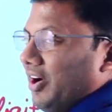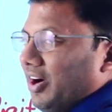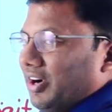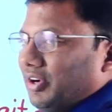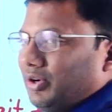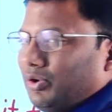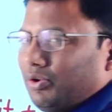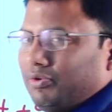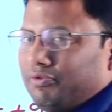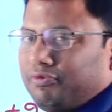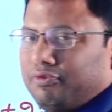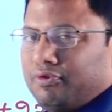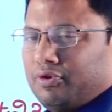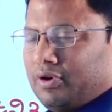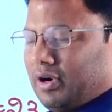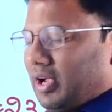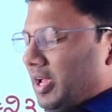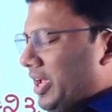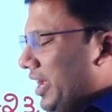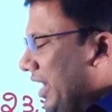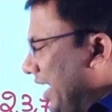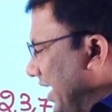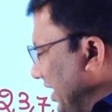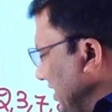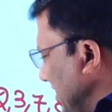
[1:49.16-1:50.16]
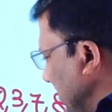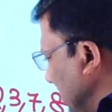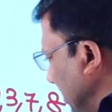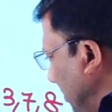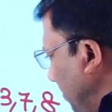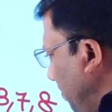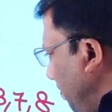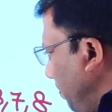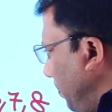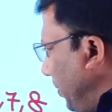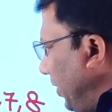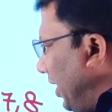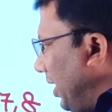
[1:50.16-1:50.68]
point two four. A
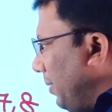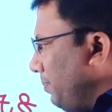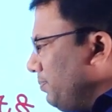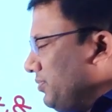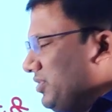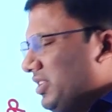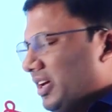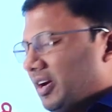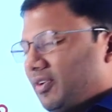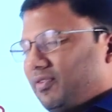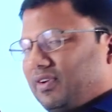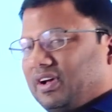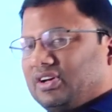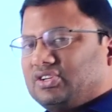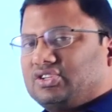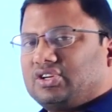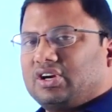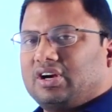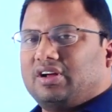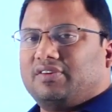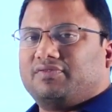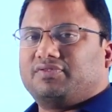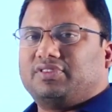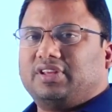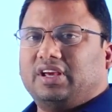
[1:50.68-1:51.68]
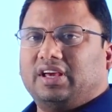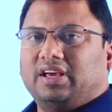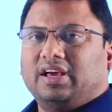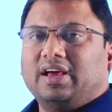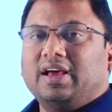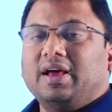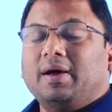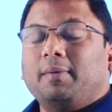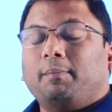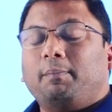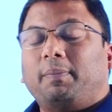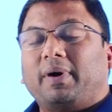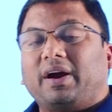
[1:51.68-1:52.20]
simple observation of the
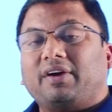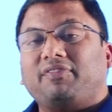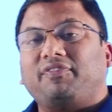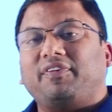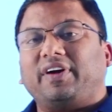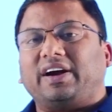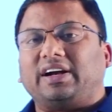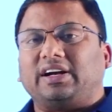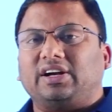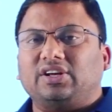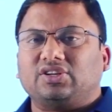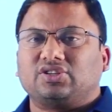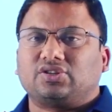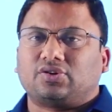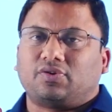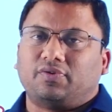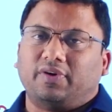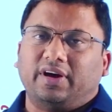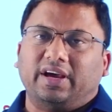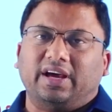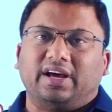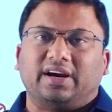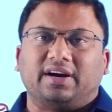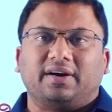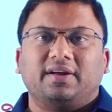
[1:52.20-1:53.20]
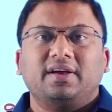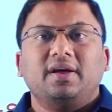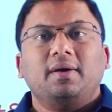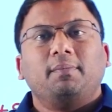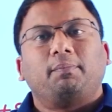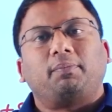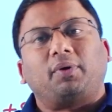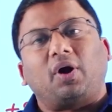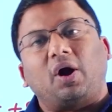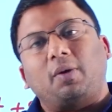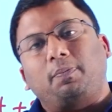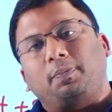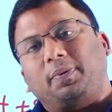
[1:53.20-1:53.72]
perfect
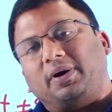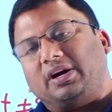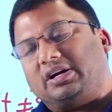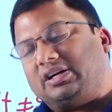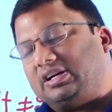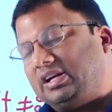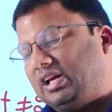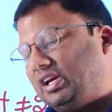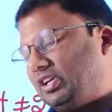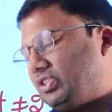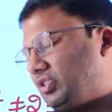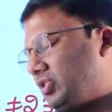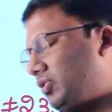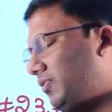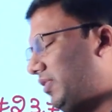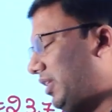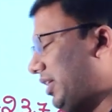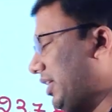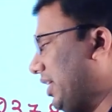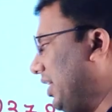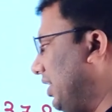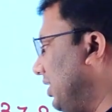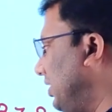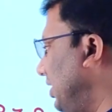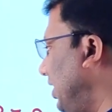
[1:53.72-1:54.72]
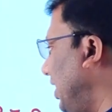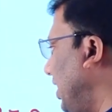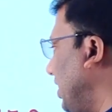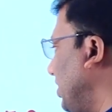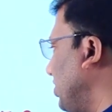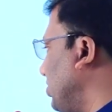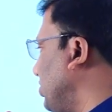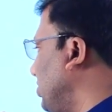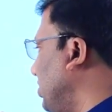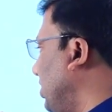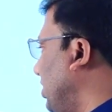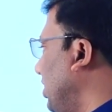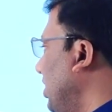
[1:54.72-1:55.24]
square properties, you will get the
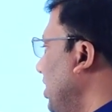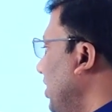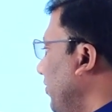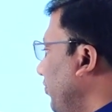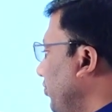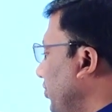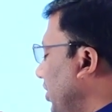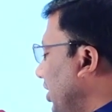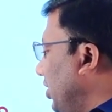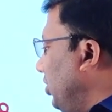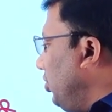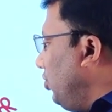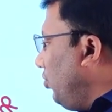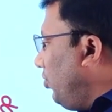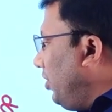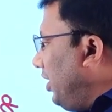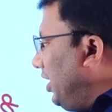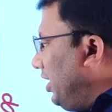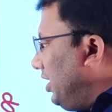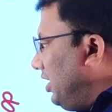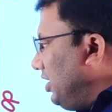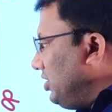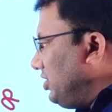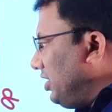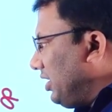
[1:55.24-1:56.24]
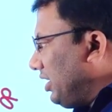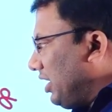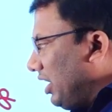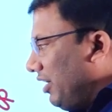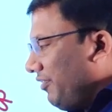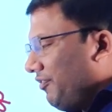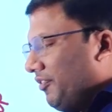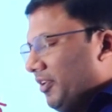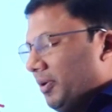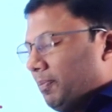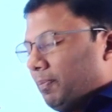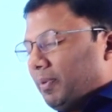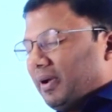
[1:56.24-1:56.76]
answer. The unit digit
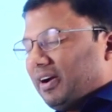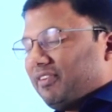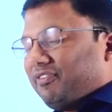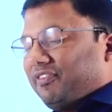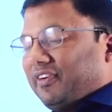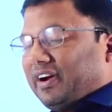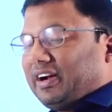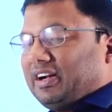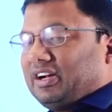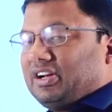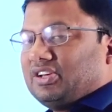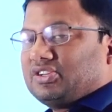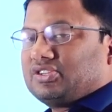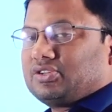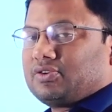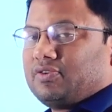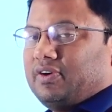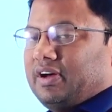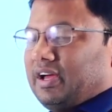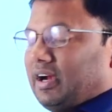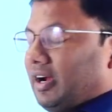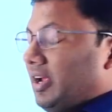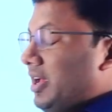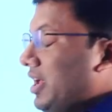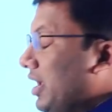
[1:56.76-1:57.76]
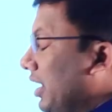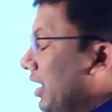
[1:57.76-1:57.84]
of a perfect square